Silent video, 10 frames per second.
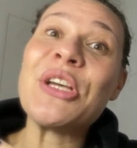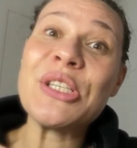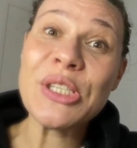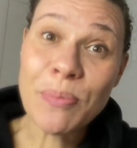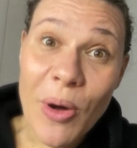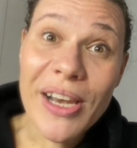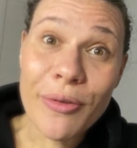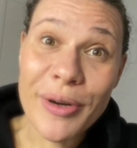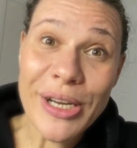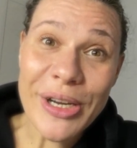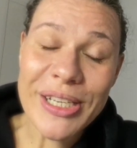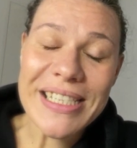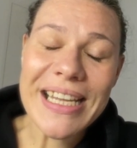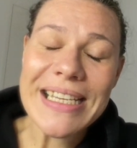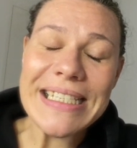Spoiler
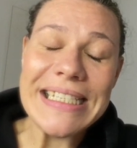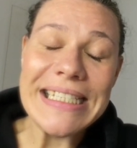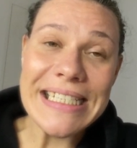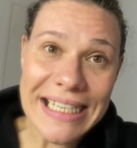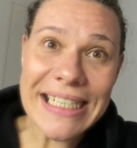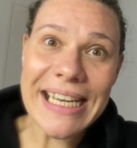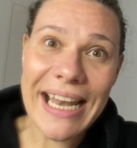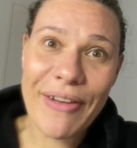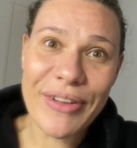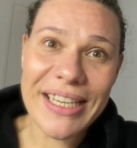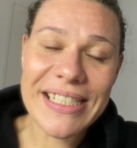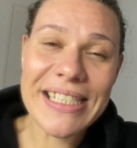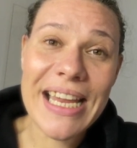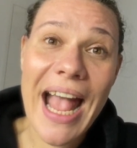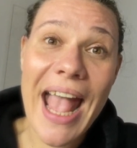alert, didn't love
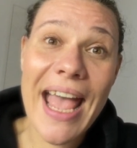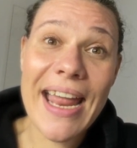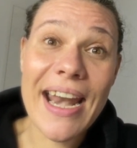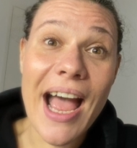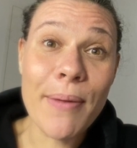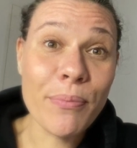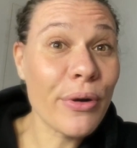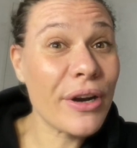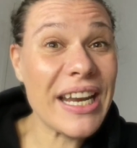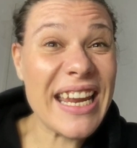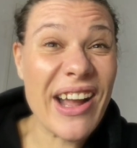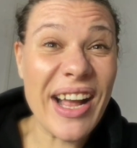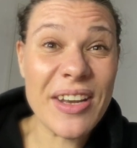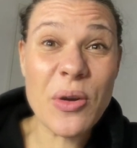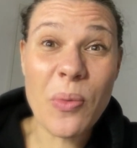it and I'm pretty
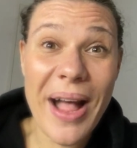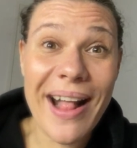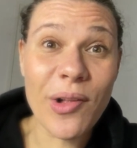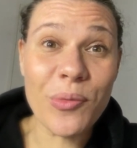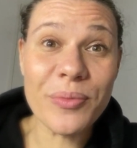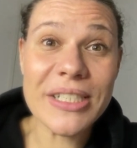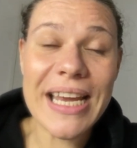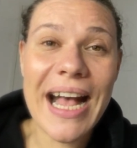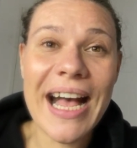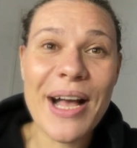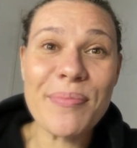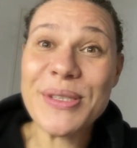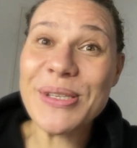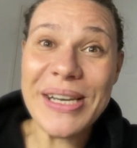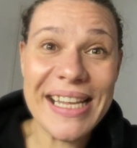underwhelmed. Um,
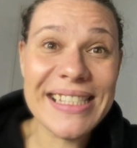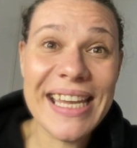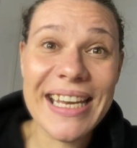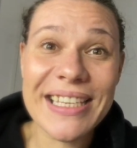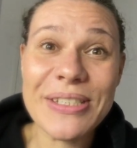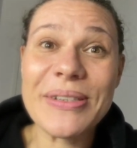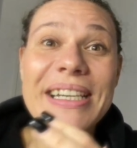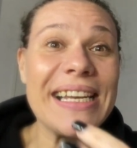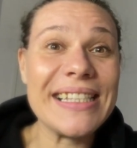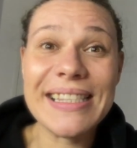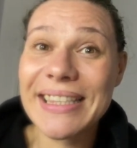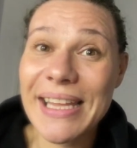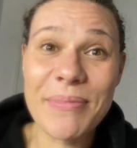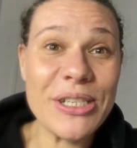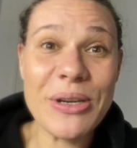so let's get into it. Let,
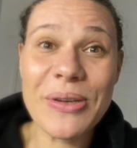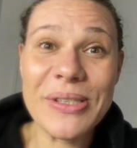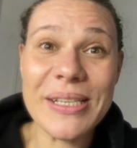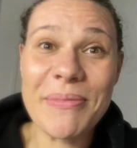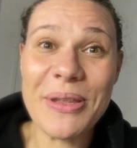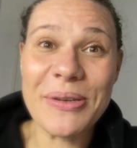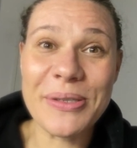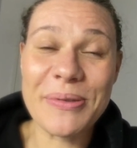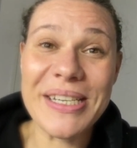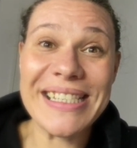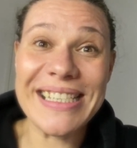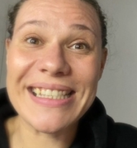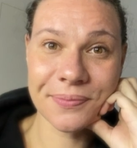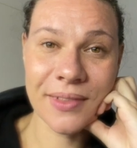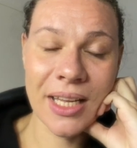let me show you some of those reasons.